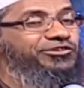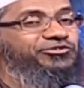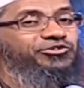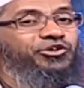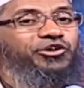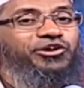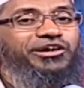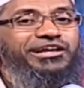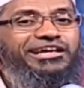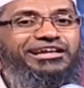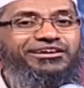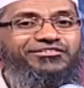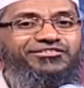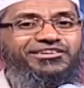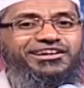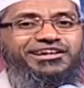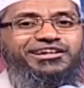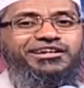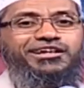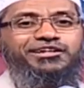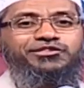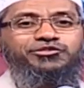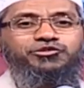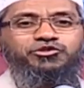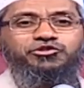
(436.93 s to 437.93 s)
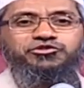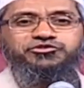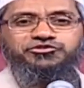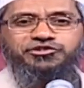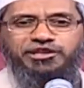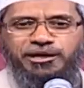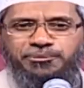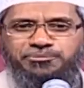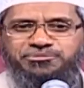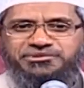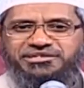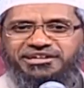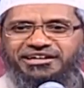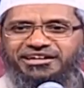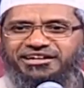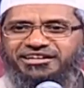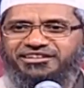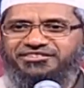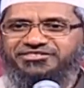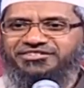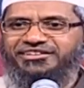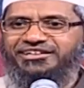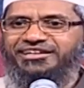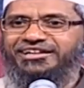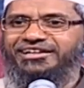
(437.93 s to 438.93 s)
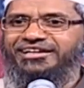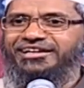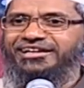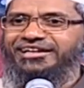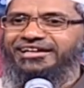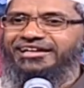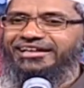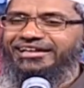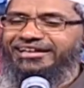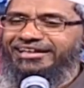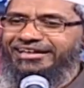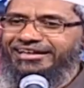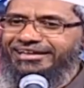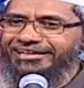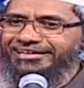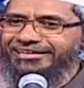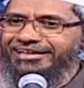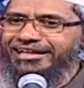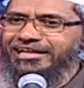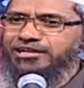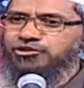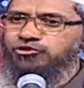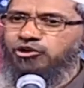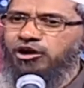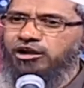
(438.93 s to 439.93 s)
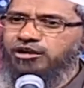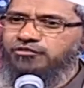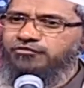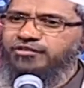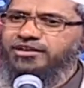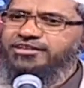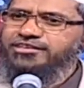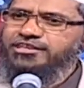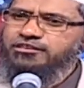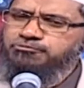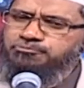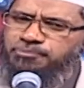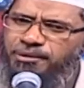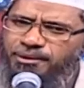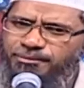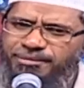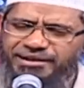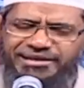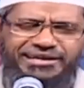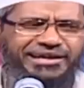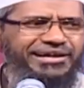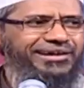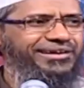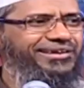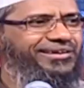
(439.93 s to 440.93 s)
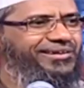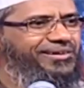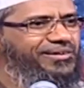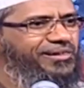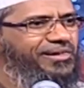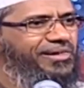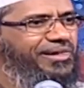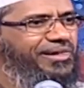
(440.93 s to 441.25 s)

So even in Hindu scriptures, eating non-veg is permitted.